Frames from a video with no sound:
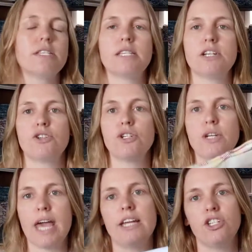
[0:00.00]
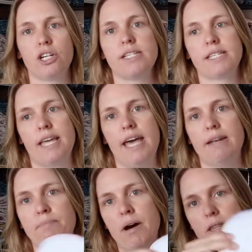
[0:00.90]
etc., you can just get
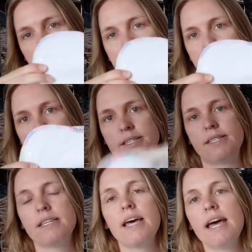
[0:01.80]
by the pieces.